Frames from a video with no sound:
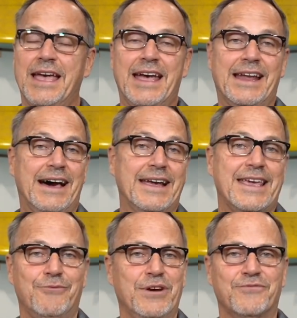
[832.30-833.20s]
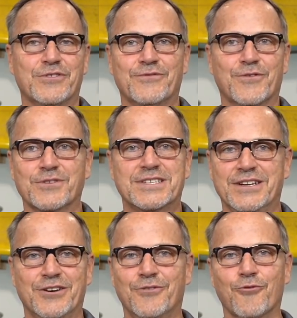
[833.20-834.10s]
And I can't wait for the first,
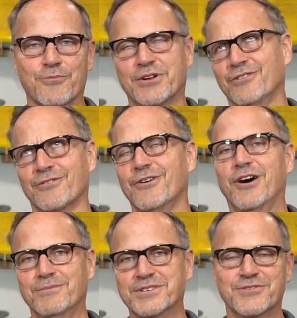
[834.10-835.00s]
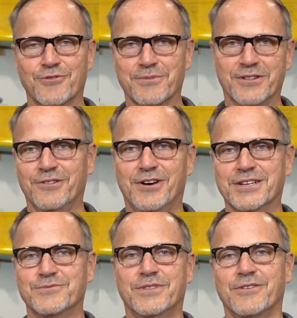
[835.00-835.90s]
you know, orbital or almost orbital
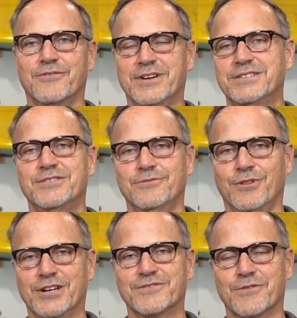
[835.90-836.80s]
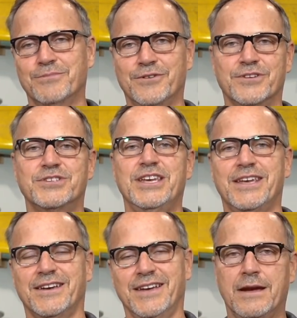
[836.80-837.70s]
launch when they're going to launch from Boca
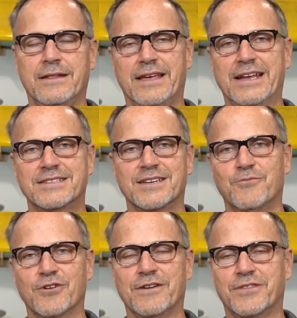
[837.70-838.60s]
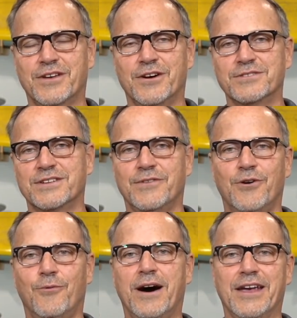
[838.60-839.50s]
Chica and land somewhere off the coast of
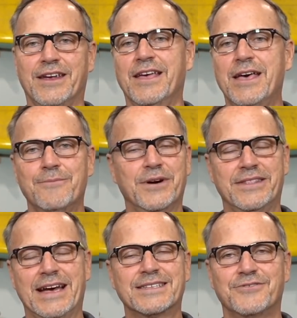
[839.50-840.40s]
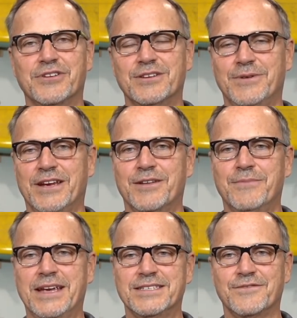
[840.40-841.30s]
Hawaii. But that's going to be an
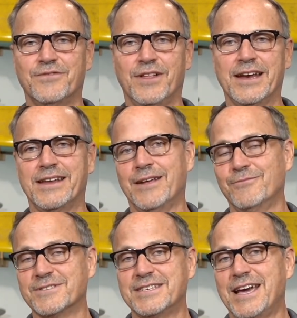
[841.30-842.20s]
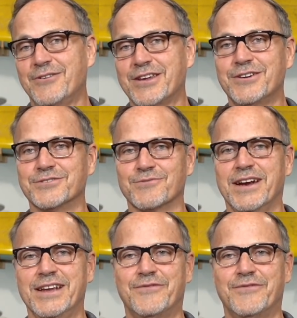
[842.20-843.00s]
amazing flight, and we'll see how it goes, right?